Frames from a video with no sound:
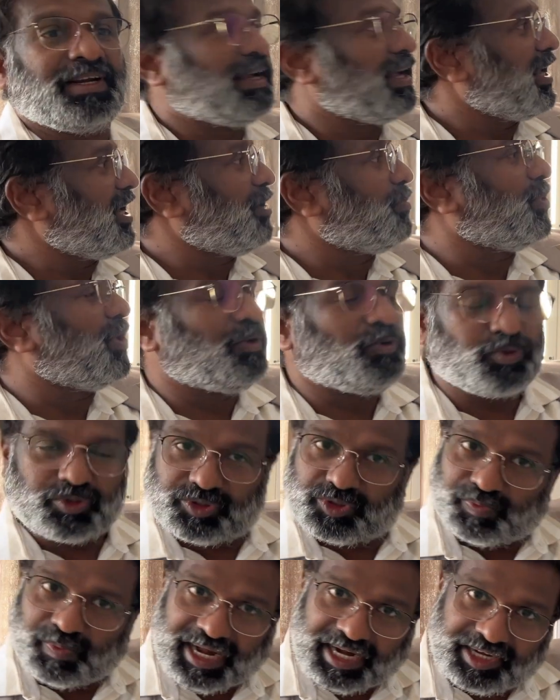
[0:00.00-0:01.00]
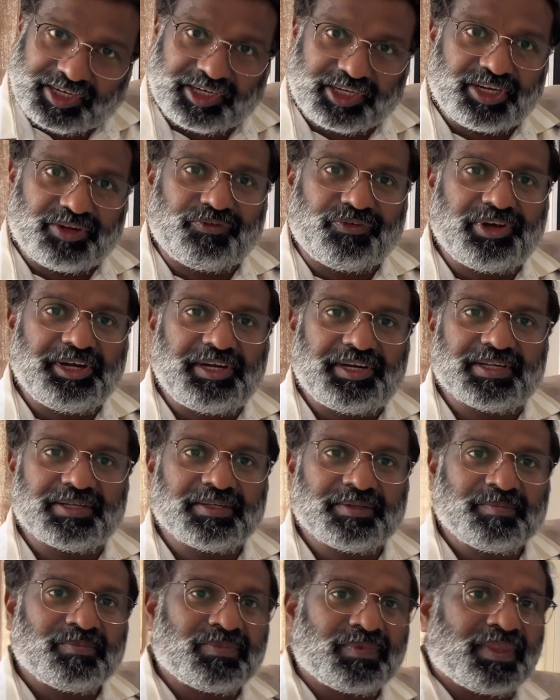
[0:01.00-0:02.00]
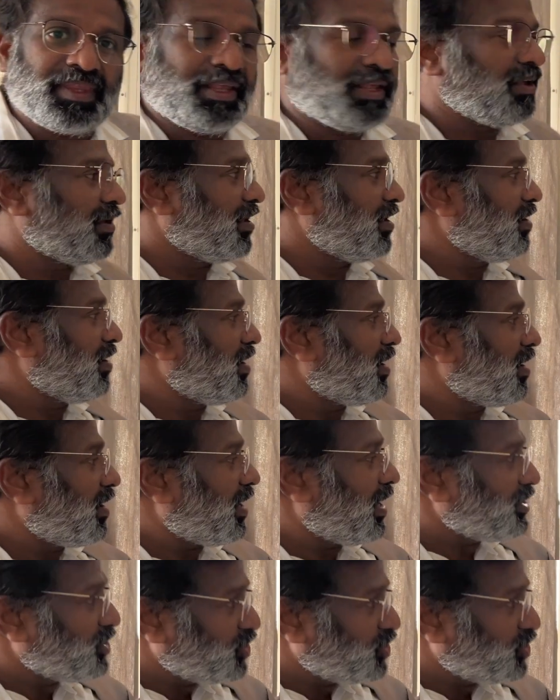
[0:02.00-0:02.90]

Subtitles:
it produces magnetic field, and